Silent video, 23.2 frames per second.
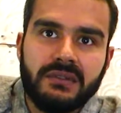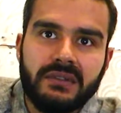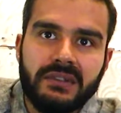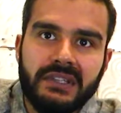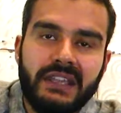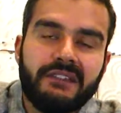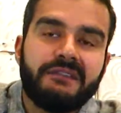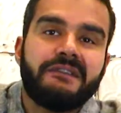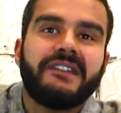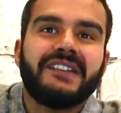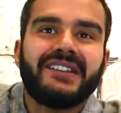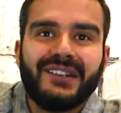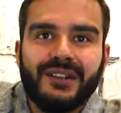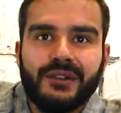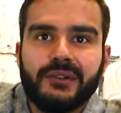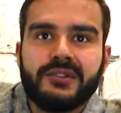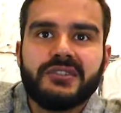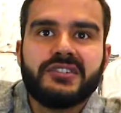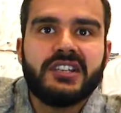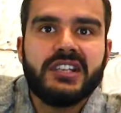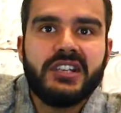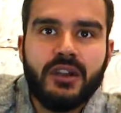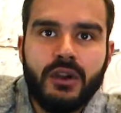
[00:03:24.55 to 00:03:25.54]
their
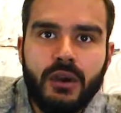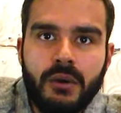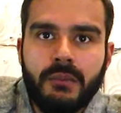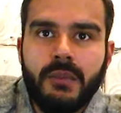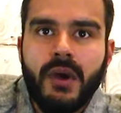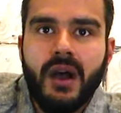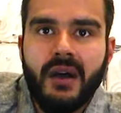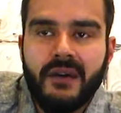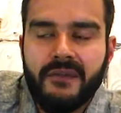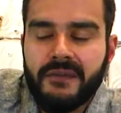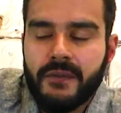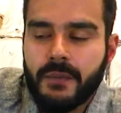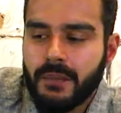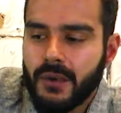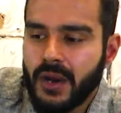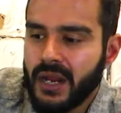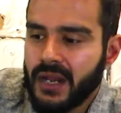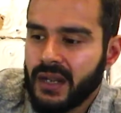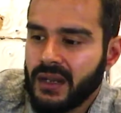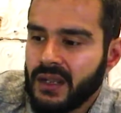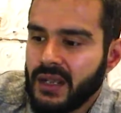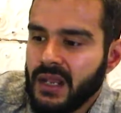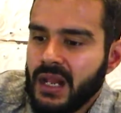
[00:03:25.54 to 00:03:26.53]
physical genome of a
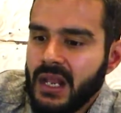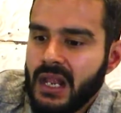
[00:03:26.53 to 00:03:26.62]
brand.